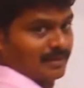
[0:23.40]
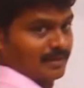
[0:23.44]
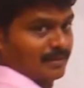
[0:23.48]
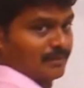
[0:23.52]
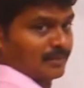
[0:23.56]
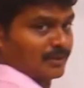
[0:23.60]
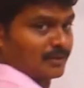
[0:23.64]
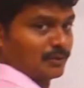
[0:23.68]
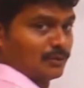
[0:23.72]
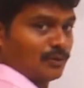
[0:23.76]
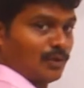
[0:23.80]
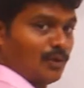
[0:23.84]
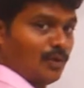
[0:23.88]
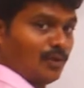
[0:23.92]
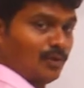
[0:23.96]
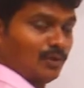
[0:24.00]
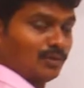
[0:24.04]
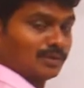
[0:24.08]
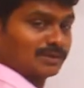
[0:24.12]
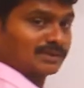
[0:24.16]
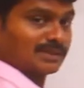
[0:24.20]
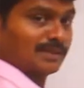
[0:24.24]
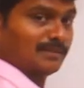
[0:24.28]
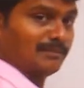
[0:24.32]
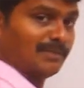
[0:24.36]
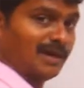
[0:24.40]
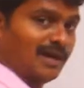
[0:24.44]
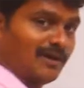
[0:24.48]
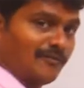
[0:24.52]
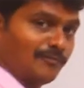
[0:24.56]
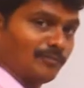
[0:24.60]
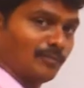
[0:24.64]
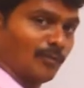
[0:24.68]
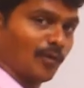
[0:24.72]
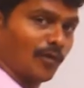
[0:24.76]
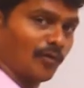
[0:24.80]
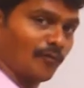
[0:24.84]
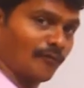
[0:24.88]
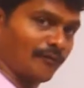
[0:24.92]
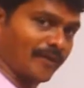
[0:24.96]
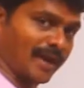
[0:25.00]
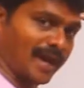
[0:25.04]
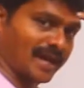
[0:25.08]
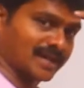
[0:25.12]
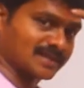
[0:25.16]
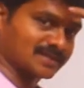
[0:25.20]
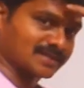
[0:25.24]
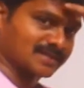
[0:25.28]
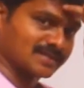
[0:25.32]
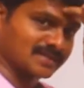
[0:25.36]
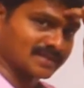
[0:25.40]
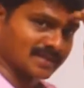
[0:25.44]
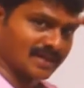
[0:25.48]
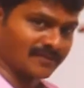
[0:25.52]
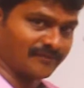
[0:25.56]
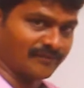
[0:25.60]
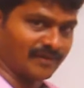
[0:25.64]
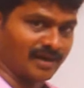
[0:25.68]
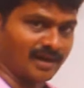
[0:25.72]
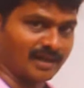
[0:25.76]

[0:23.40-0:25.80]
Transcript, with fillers: But you know, sum of mole fractions of